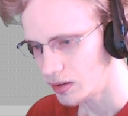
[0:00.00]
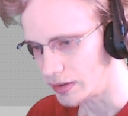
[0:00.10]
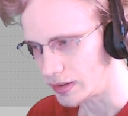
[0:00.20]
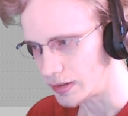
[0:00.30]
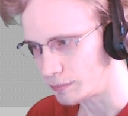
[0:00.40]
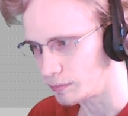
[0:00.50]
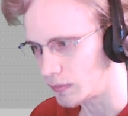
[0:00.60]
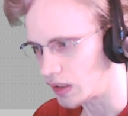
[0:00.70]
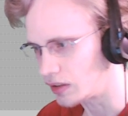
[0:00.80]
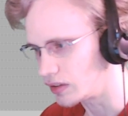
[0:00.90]

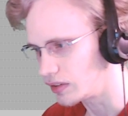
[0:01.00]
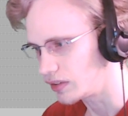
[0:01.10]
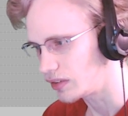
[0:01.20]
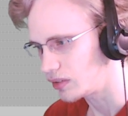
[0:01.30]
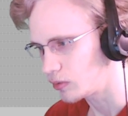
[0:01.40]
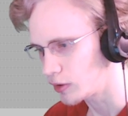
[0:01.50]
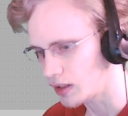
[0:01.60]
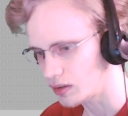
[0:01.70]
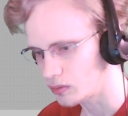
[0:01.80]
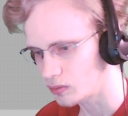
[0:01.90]
on what
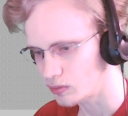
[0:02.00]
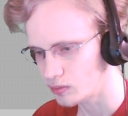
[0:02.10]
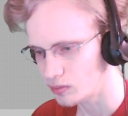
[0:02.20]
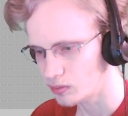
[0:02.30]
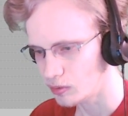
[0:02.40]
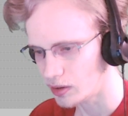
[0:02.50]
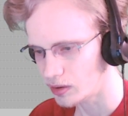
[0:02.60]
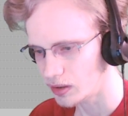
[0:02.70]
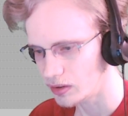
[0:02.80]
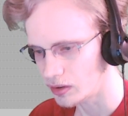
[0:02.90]
I,
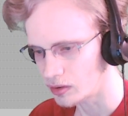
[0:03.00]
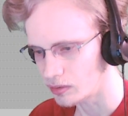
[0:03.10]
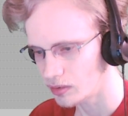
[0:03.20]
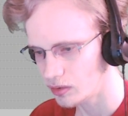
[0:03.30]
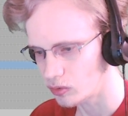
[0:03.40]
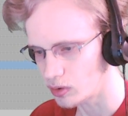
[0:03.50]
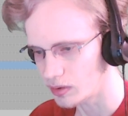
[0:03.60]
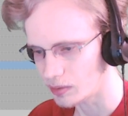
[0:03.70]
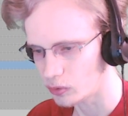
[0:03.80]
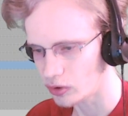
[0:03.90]
you know, well,
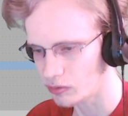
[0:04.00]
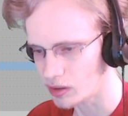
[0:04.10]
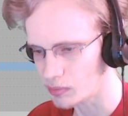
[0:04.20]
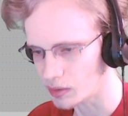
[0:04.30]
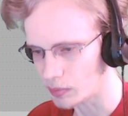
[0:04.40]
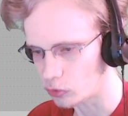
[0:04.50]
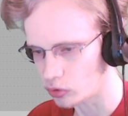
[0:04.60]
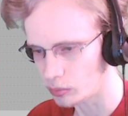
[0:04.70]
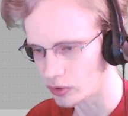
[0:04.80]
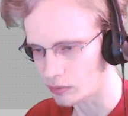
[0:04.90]
I'm trying to find like my
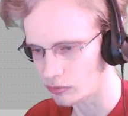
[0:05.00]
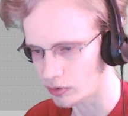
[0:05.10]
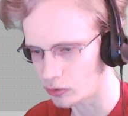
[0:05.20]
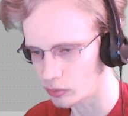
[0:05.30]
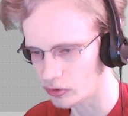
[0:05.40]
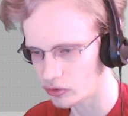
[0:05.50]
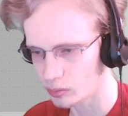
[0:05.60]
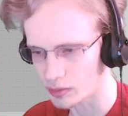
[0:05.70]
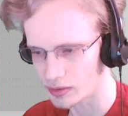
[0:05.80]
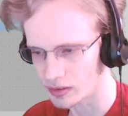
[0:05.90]
dream job first, which
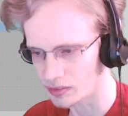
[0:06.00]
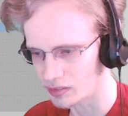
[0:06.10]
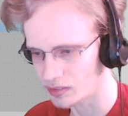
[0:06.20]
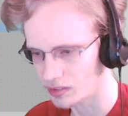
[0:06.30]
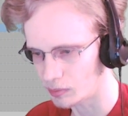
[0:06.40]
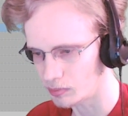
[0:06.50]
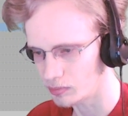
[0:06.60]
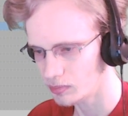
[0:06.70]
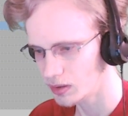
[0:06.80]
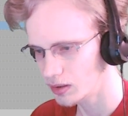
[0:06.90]
probably doesn't seem
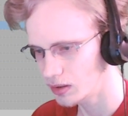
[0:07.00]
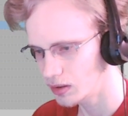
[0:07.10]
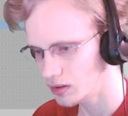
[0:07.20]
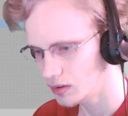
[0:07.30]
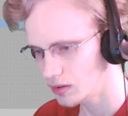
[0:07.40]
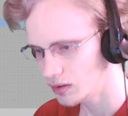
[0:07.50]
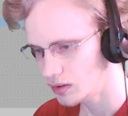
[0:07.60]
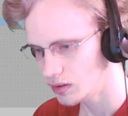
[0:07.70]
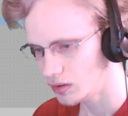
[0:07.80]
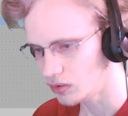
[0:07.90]

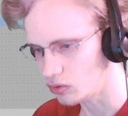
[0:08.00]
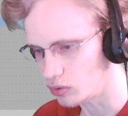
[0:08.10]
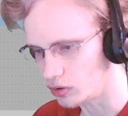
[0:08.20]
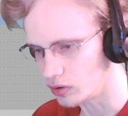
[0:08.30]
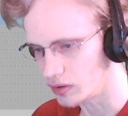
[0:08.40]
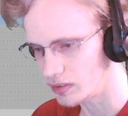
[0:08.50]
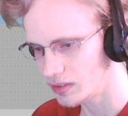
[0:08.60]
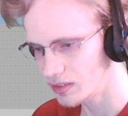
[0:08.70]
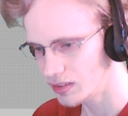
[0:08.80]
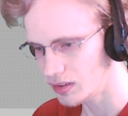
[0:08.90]
too good,
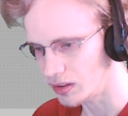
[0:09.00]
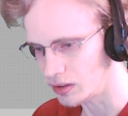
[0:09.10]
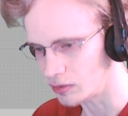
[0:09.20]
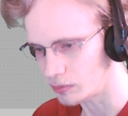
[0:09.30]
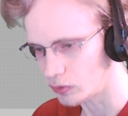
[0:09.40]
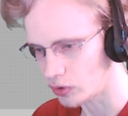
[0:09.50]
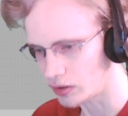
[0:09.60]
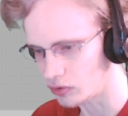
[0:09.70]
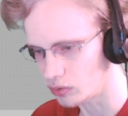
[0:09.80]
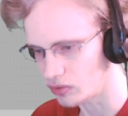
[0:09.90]
you know, trying
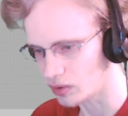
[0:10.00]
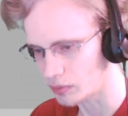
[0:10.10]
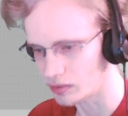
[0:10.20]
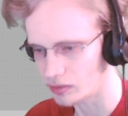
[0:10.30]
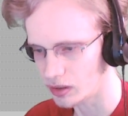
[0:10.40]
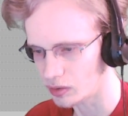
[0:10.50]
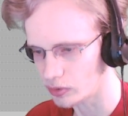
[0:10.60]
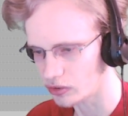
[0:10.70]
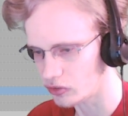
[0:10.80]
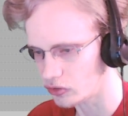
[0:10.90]
to do something, you know,
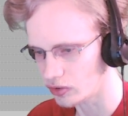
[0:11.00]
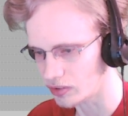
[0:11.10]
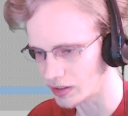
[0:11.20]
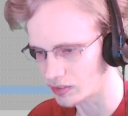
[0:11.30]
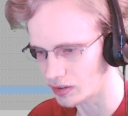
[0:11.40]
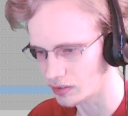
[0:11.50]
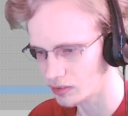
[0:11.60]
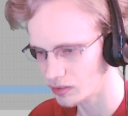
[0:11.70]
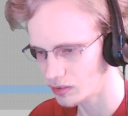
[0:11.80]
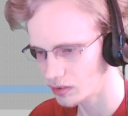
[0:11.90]
which is just like
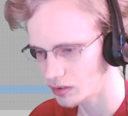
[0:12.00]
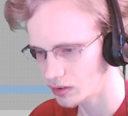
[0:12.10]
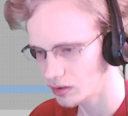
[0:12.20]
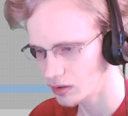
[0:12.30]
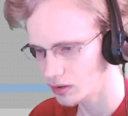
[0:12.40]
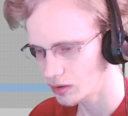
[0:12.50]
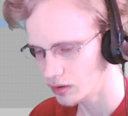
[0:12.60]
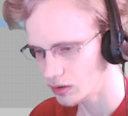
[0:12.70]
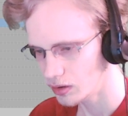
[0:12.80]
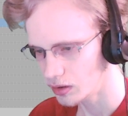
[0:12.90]
this,
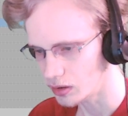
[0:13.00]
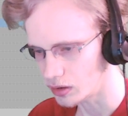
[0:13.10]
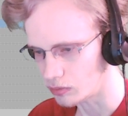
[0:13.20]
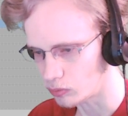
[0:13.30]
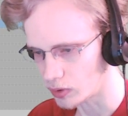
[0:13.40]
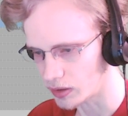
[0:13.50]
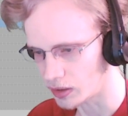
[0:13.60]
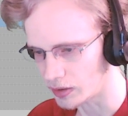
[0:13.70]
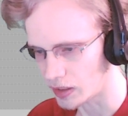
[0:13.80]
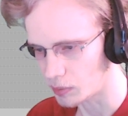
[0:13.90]
of working
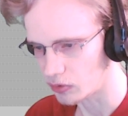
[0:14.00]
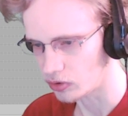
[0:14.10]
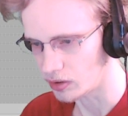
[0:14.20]
on animation